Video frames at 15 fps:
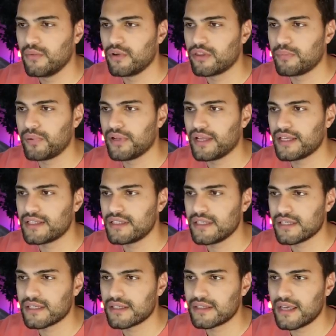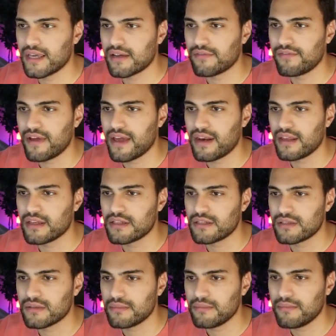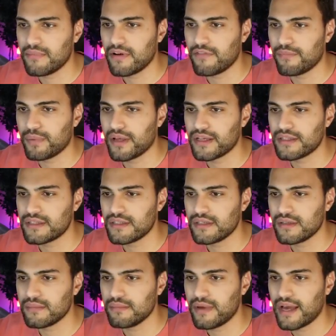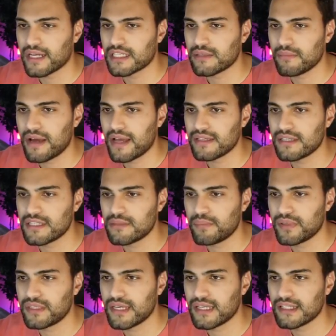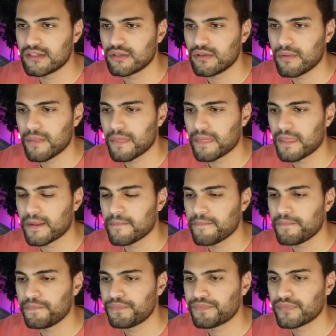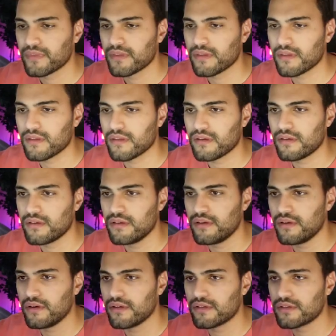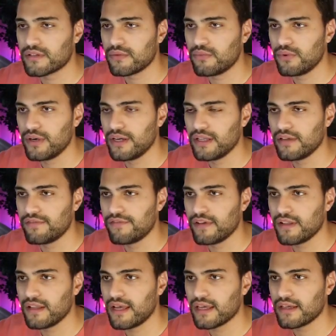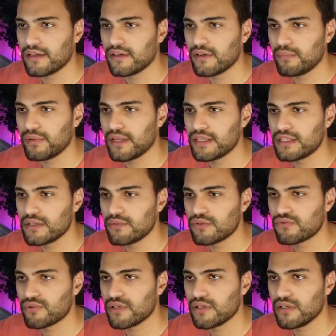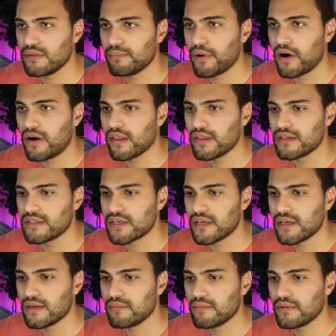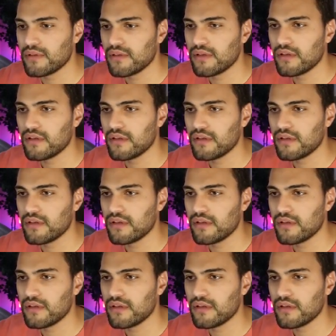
with Plessie, take advantage of Plessie, maximize his potential. You know, to really feel like, you know, Plessie was really part of this game.